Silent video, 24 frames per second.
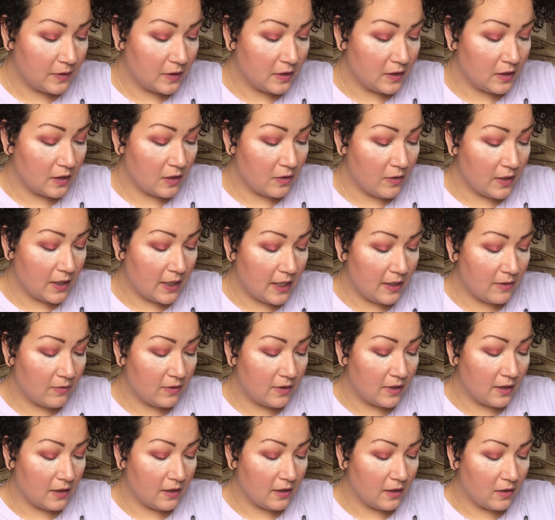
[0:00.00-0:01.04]
So again,
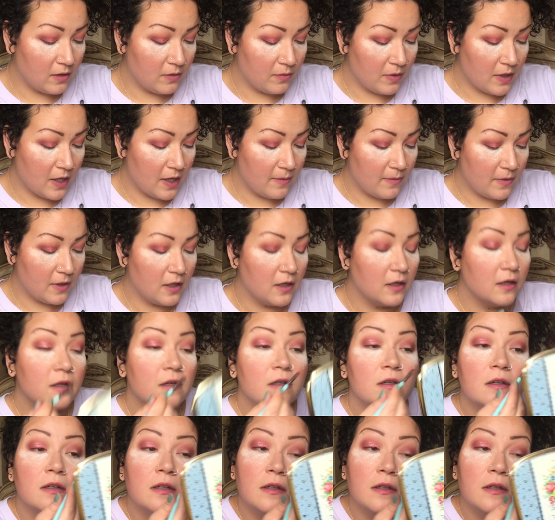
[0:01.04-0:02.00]
with the glitter primer,